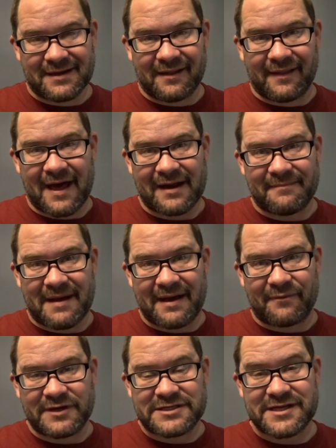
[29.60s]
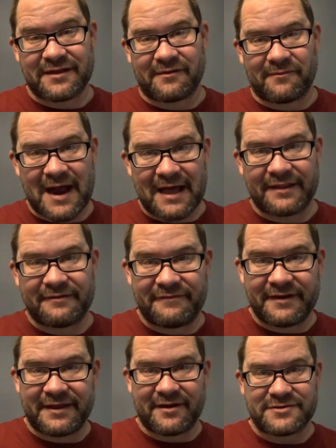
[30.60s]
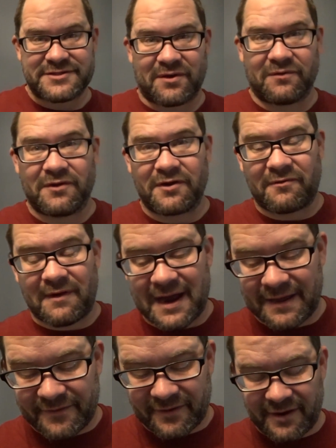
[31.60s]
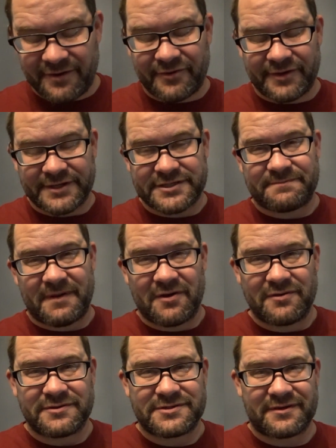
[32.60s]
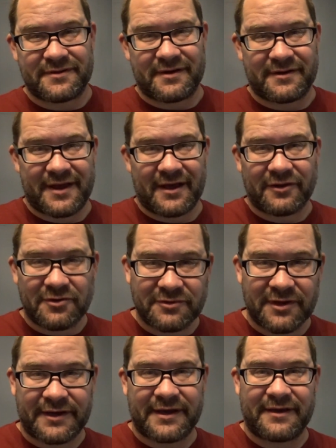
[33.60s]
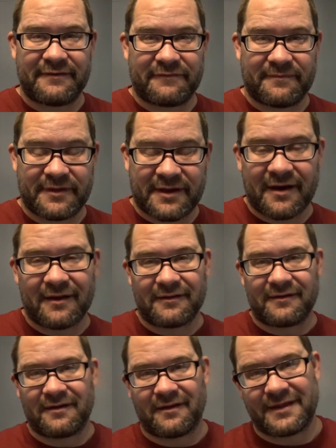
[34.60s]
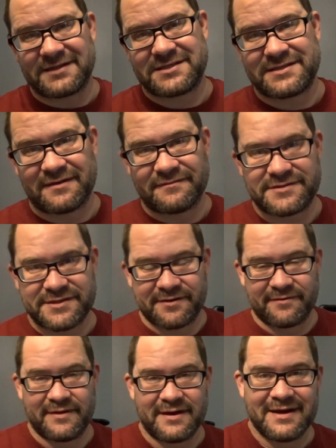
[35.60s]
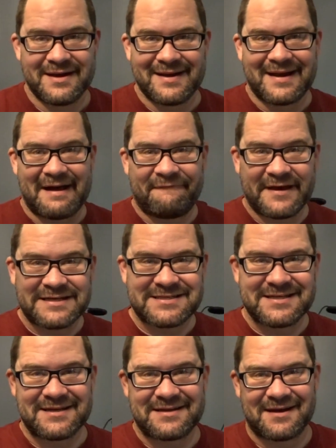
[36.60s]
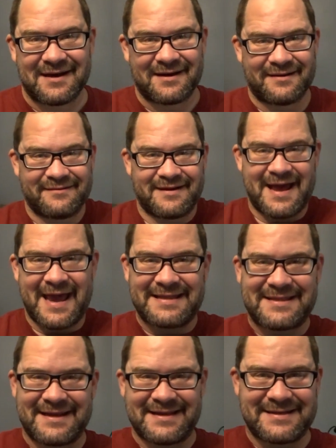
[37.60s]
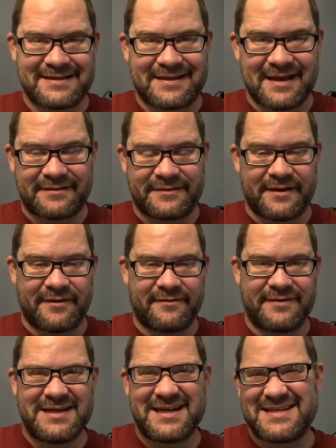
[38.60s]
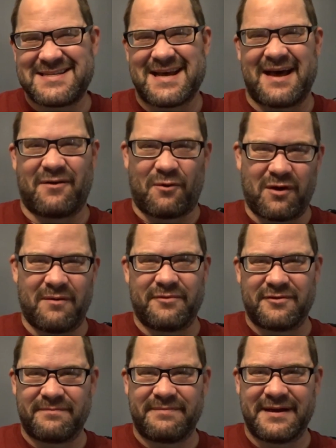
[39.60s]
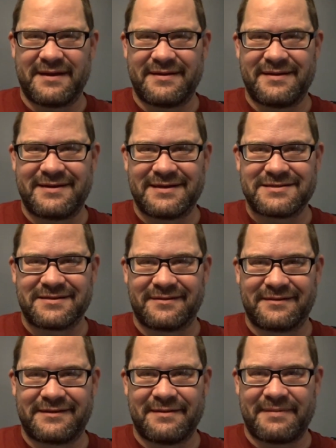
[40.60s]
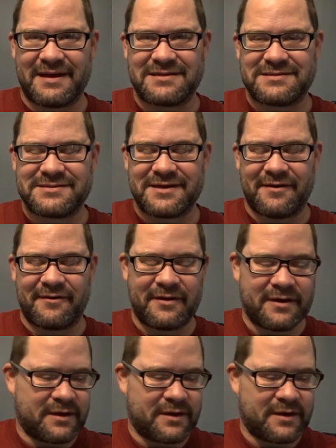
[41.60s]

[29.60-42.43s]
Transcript: reseller rally videos don't look right. They're underexposed, or they're yellow looking from the color and all that stuff. So I fixed it. I hate that I did that though. It's not horrible, but it doesn't look the best. So